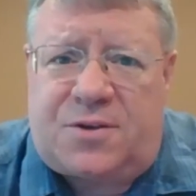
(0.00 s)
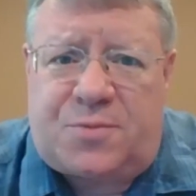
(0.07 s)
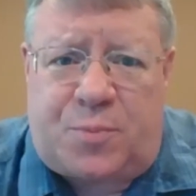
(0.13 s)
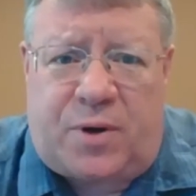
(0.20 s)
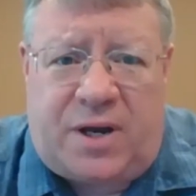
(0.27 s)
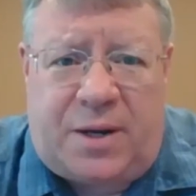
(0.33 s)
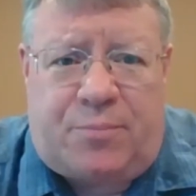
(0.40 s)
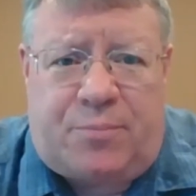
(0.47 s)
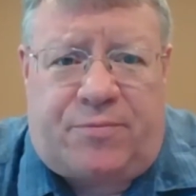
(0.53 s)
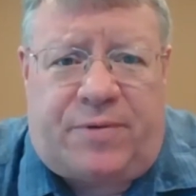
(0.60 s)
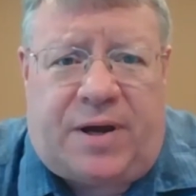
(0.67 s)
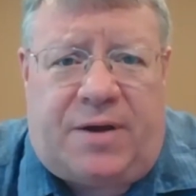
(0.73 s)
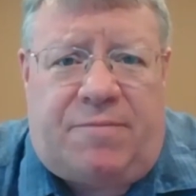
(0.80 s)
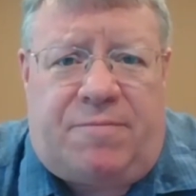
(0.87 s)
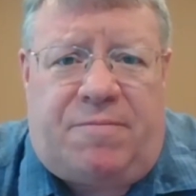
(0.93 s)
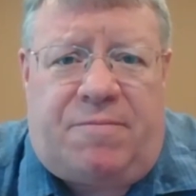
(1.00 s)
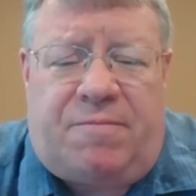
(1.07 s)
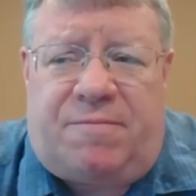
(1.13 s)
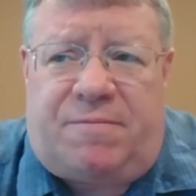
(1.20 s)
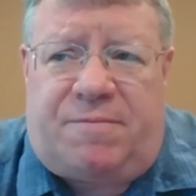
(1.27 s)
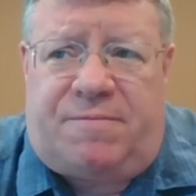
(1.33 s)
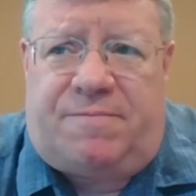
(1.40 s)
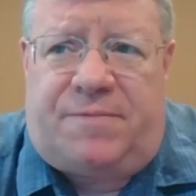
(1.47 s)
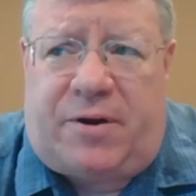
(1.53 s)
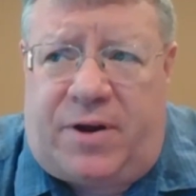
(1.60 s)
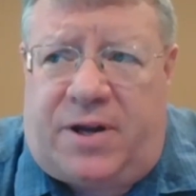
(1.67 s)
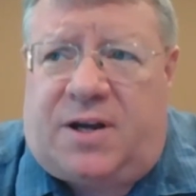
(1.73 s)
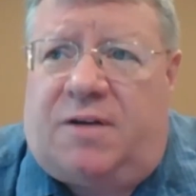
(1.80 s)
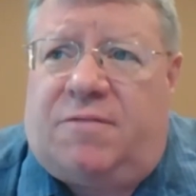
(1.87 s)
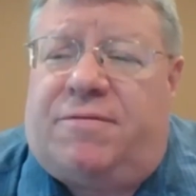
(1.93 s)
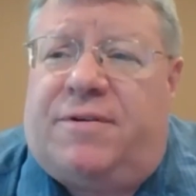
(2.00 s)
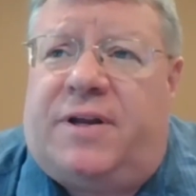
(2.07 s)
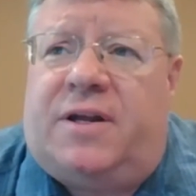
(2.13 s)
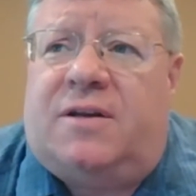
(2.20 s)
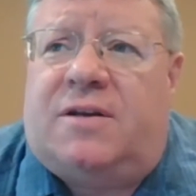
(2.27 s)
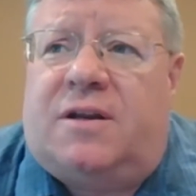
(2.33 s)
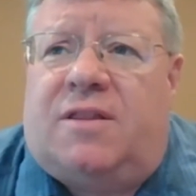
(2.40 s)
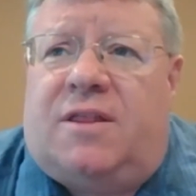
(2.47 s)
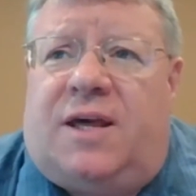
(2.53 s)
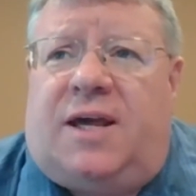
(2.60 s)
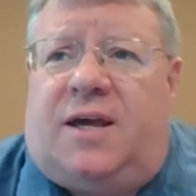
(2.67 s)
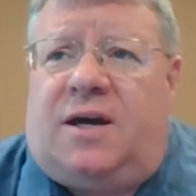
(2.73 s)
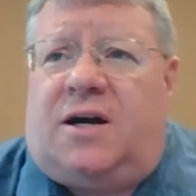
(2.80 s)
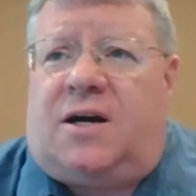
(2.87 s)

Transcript: point, I'm very confident. These